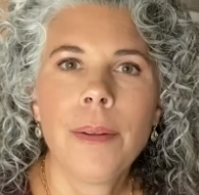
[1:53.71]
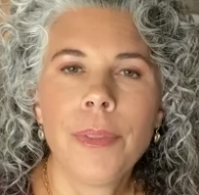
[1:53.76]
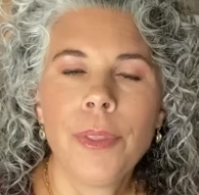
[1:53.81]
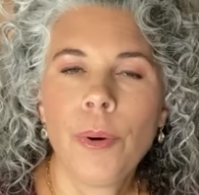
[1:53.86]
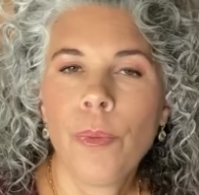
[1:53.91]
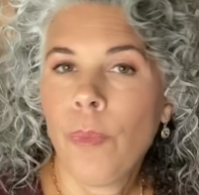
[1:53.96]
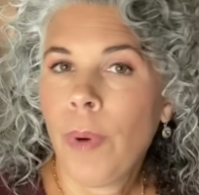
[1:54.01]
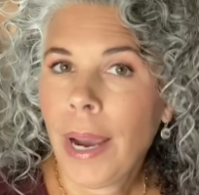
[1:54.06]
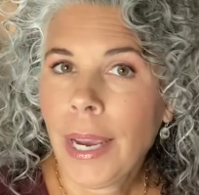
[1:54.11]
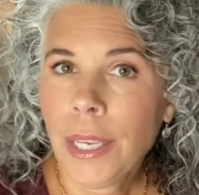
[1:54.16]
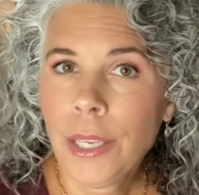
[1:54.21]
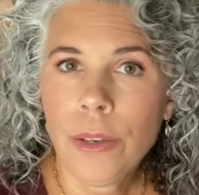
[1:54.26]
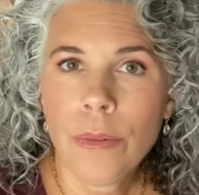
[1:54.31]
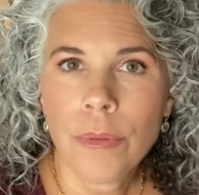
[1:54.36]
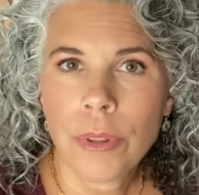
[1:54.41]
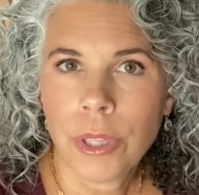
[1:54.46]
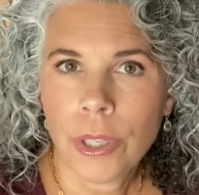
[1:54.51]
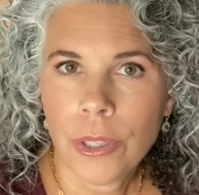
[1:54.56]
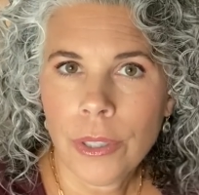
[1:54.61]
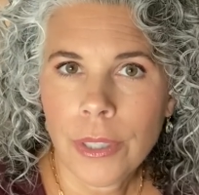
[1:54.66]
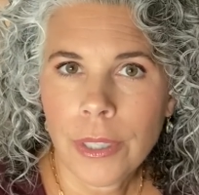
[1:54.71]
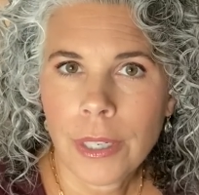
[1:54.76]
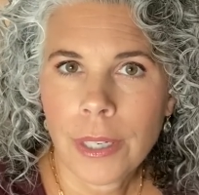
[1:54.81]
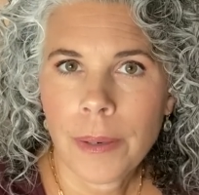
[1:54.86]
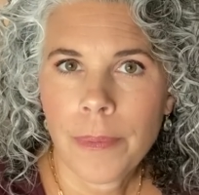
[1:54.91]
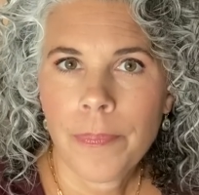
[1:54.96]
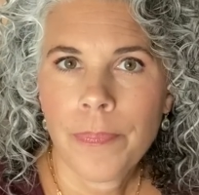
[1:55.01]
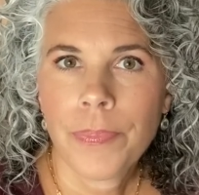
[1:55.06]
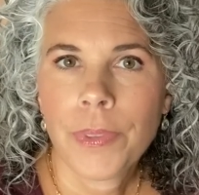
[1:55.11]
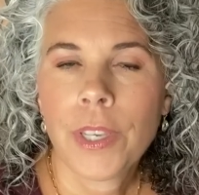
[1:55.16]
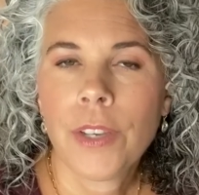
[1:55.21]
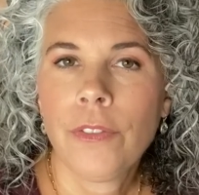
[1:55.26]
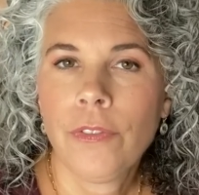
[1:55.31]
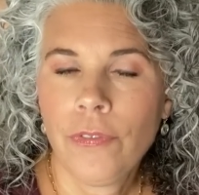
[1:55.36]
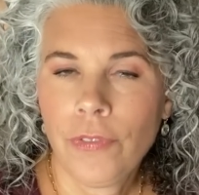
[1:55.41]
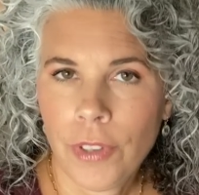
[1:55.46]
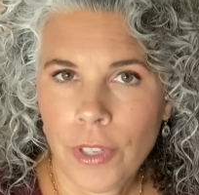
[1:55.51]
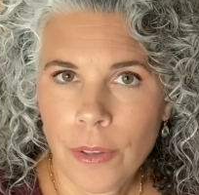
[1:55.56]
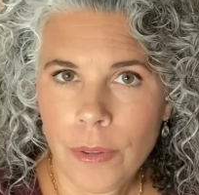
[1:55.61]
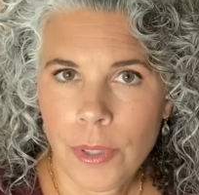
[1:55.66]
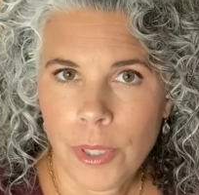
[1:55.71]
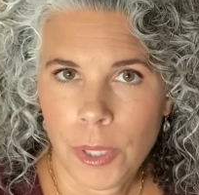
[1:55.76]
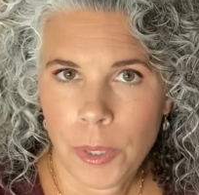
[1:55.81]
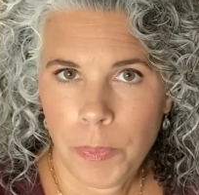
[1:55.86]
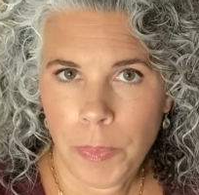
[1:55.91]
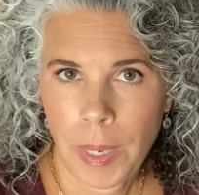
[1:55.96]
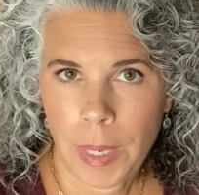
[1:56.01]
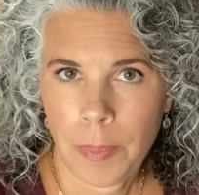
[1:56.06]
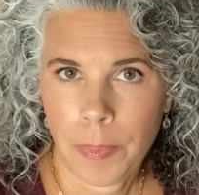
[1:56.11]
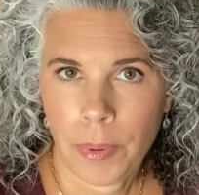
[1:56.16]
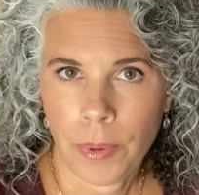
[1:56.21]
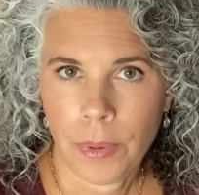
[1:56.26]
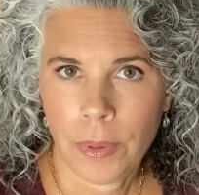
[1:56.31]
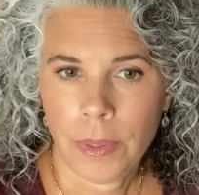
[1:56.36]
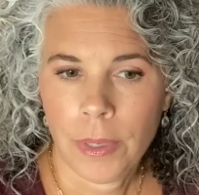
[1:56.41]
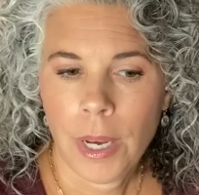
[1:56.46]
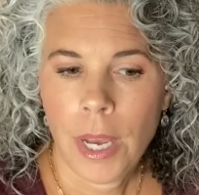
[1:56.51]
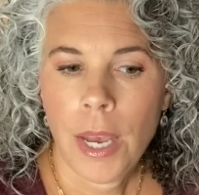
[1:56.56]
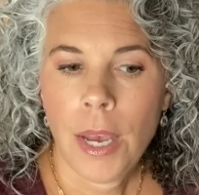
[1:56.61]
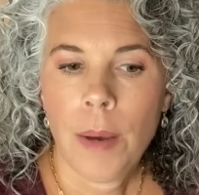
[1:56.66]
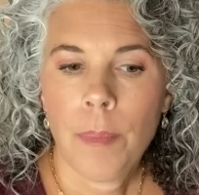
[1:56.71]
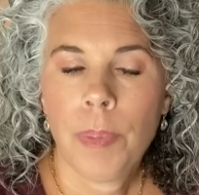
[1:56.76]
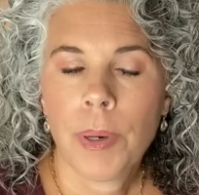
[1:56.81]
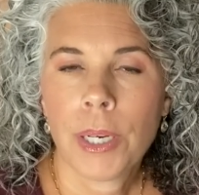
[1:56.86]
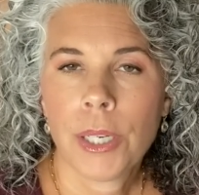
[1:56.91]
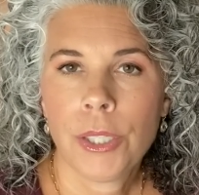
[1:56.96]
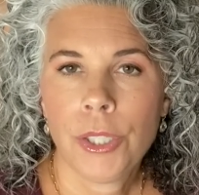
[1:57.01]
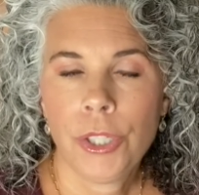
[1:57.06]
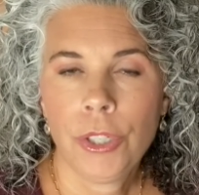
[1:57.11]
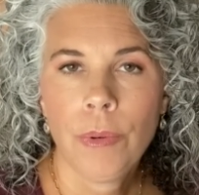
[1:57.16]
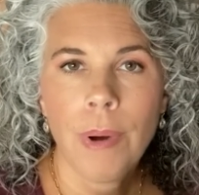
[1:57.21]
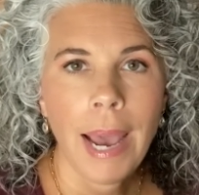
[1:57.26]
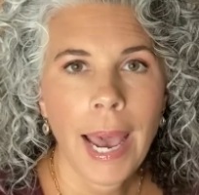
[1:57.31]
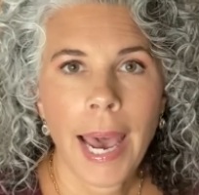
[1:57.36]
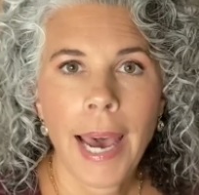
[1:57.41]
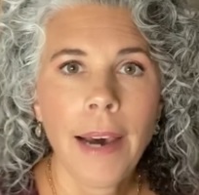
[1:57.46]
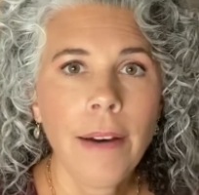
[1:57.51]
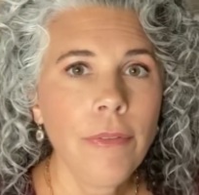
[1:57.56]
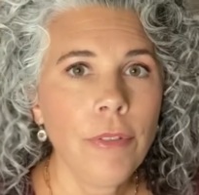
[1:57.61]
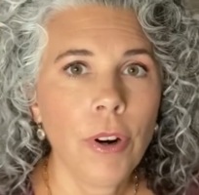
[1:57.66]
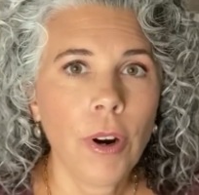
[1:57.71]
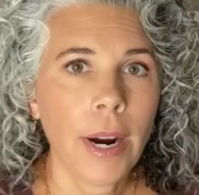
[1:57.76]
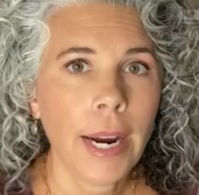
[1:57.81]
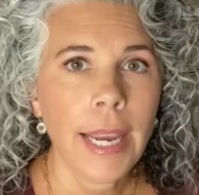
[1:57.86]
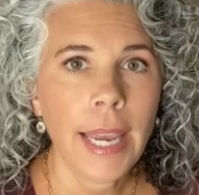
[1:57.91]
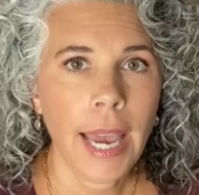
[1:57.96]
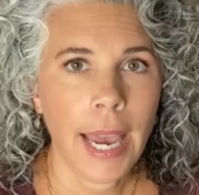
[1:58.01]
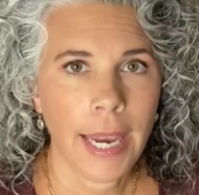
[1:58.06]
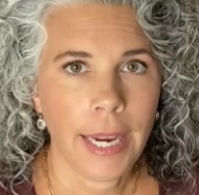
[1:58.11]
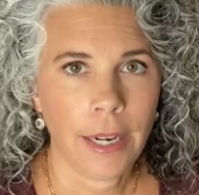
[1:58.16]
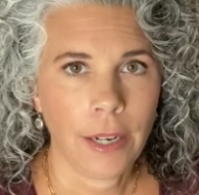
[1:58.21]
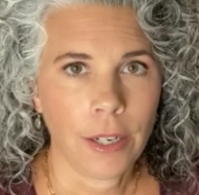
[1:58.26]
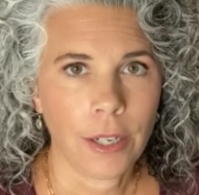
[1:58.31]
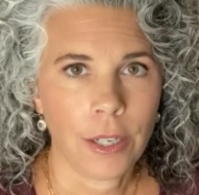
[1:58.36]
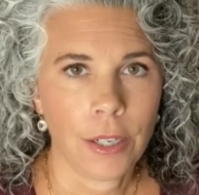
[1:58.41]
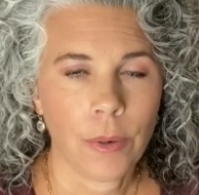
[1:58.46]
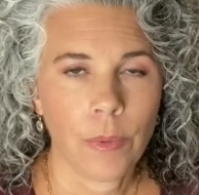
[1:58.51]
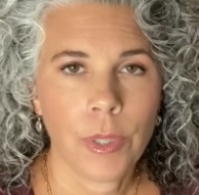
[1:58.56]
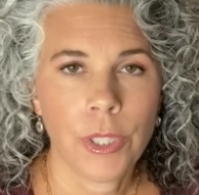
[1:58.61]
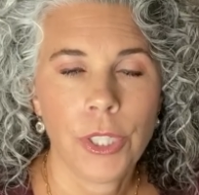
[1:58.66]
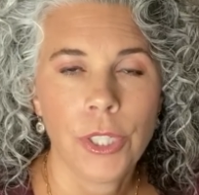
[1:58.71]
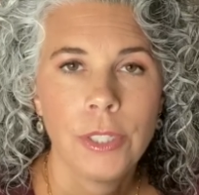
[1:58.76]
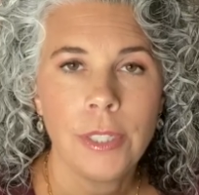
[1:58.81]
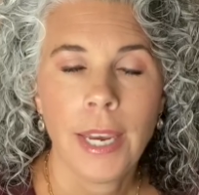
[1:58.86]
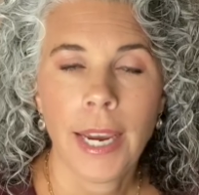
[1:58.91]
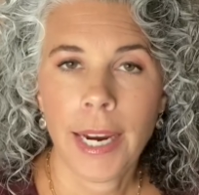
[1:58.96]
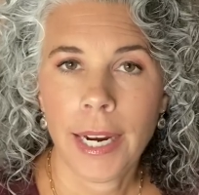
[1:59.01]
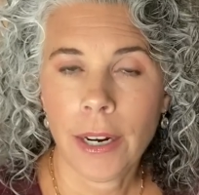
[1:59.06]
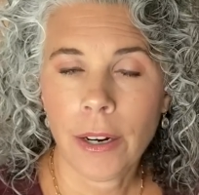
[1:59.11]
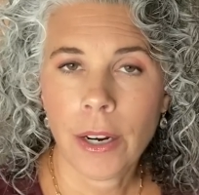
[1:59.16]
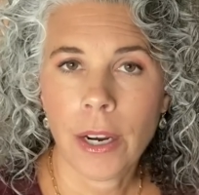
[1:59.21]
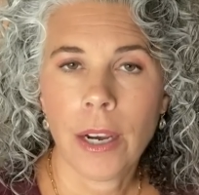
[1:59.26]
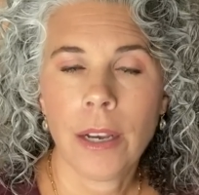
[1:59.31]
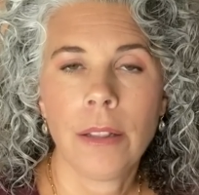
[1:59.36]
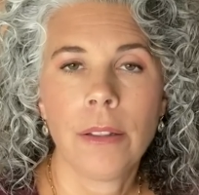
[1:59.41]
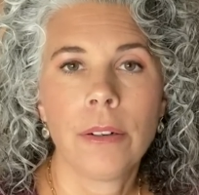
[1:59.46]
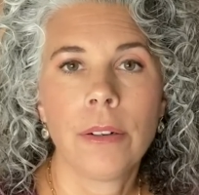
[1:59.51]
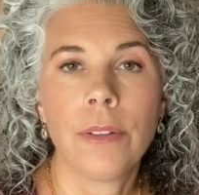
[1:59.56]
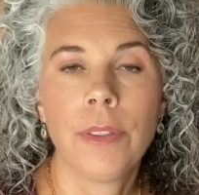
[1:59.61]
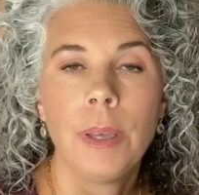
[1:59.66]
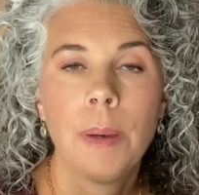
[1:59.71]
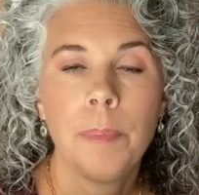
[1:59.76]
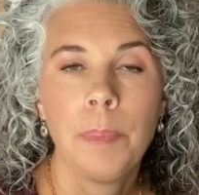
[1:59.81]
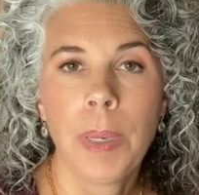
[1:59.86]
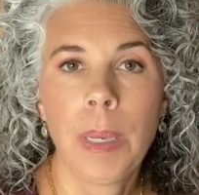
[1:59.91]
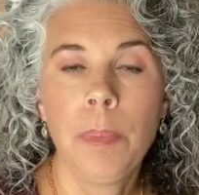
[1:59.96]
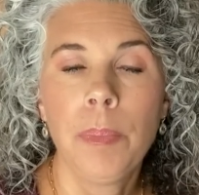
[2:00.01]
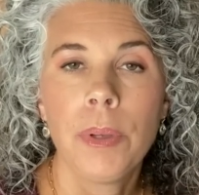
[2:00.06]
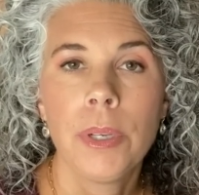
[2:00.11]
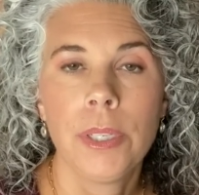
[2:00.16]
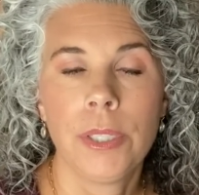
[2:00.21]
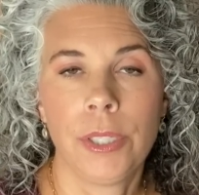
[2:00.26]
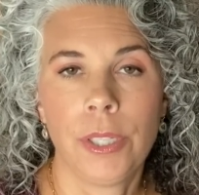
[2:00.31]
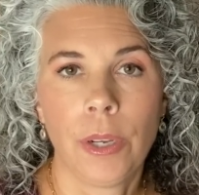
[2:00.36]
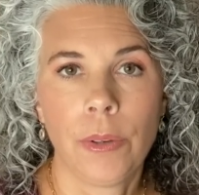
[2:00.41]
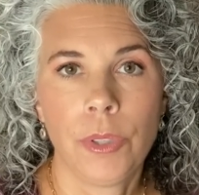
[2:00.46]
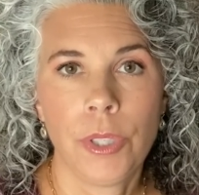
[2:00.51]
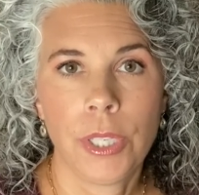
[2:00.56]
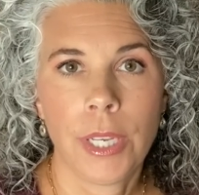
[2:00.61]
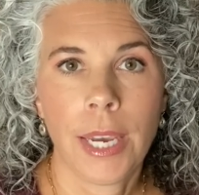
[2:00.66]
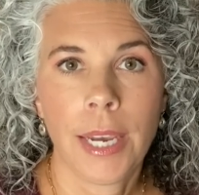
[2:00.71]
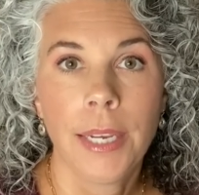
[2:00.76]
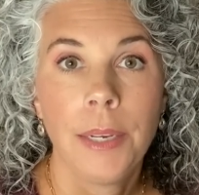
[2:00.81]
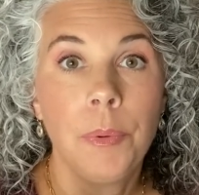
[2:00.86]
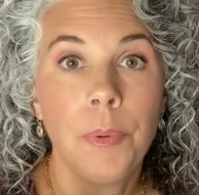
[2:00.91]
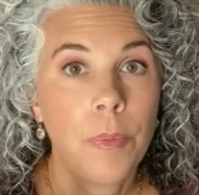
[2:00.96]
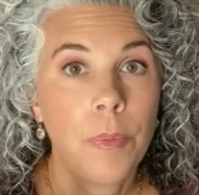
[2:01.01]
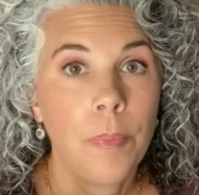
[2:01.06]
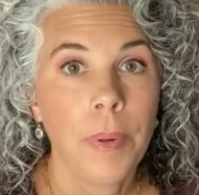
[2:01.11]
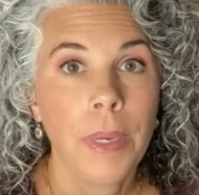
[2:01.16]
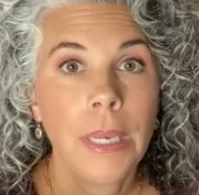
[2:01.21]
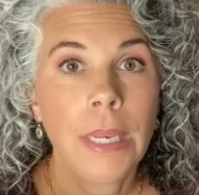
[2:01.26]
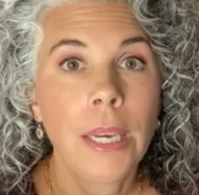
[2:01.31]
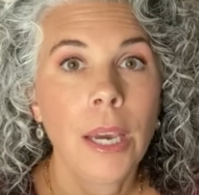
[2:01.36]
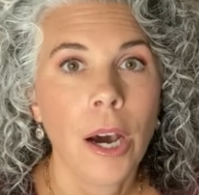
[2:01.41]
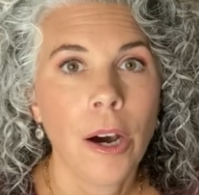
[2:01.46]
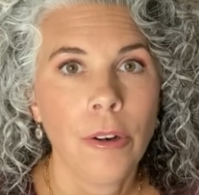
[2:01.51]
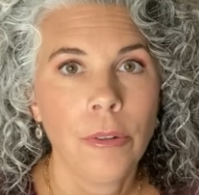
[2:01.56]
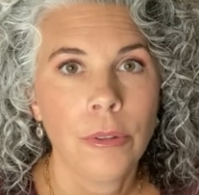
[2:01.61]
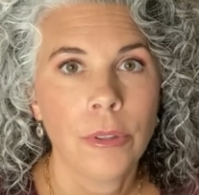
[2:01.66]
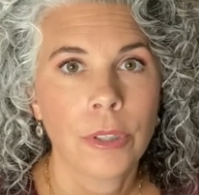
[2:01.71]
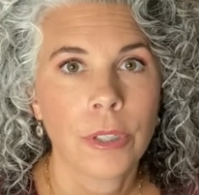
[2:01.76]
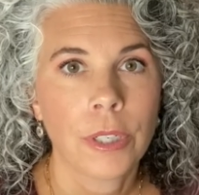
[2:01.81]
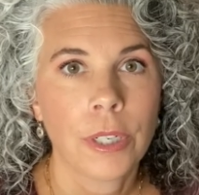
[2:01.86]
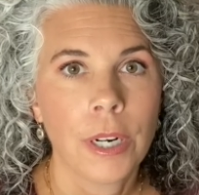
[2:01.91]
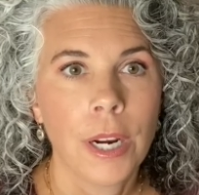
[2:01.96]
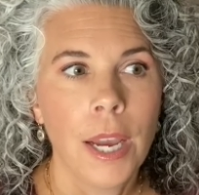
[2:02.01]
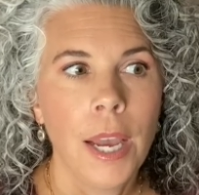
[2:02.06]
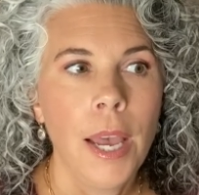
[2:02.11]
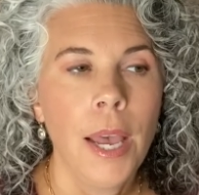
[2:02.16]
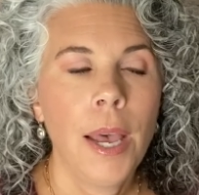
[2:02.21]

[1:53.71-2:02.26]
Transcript: The way you look confuses people because you have gray hair, which is a hair color that people associate being older